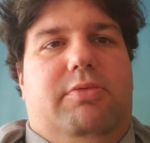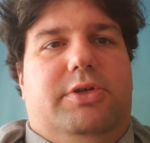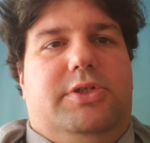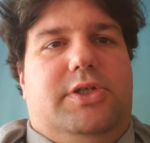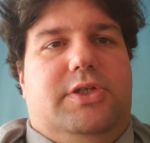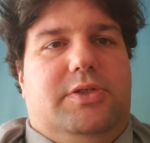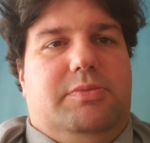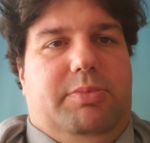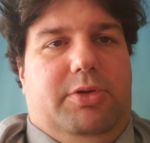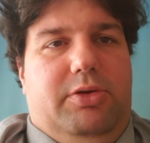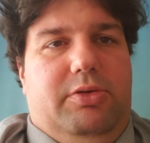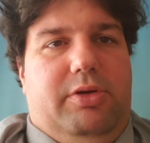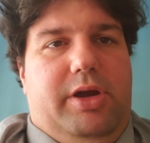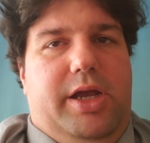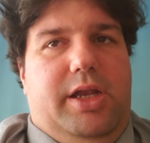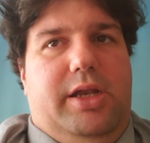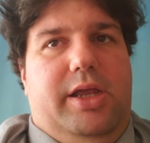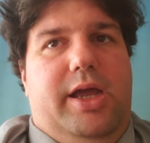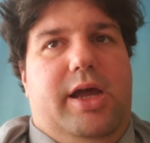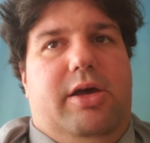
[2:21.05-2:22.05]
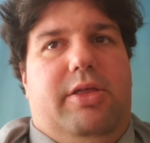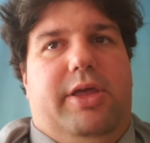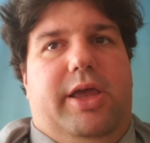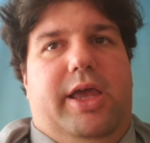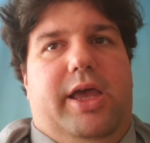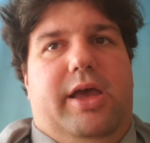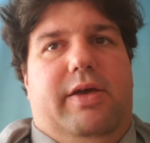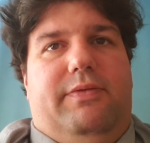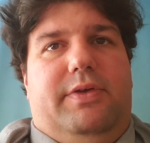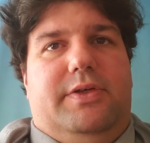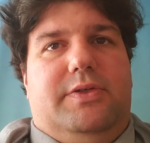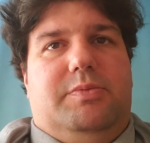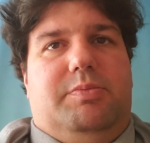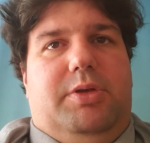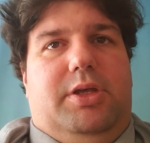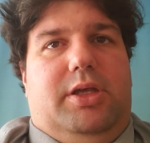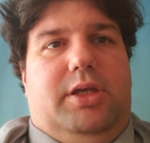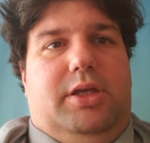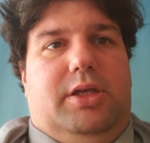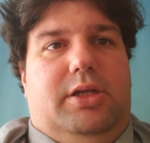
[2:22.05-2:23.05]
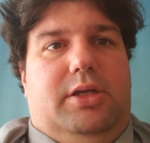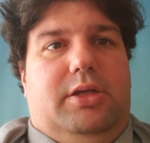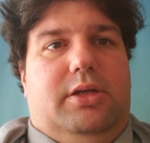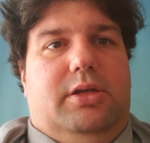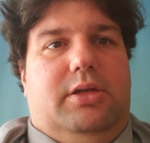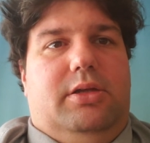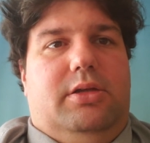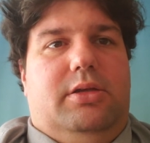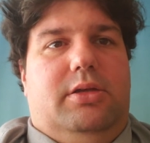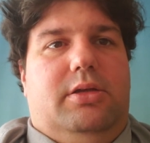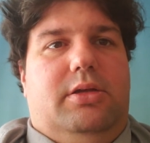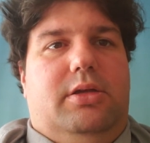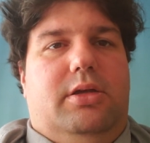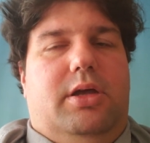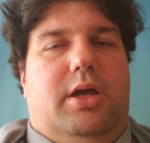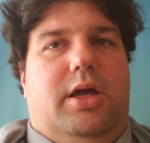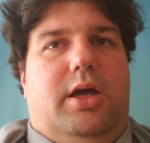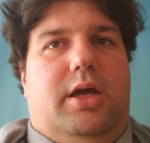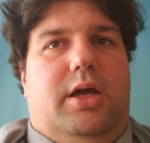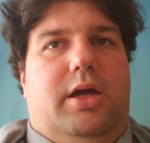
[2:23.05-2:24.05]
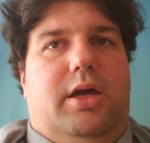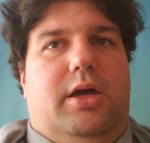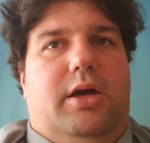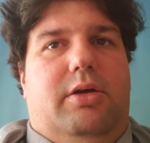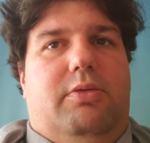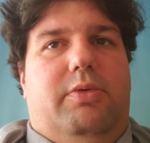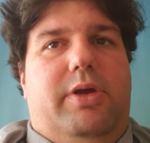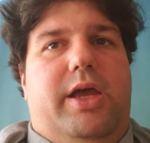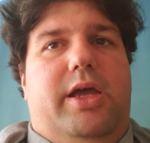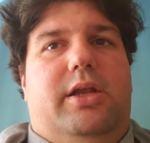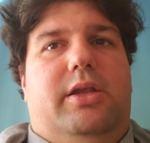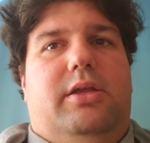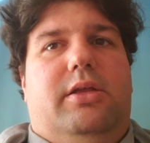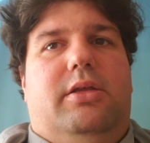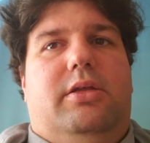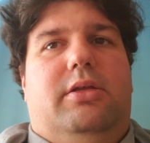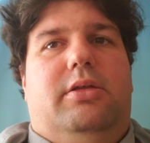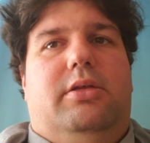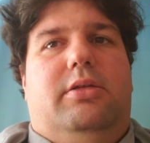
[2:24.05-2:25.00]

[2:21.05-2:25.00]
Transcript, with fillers: which is blue right now, they have as being uh, red.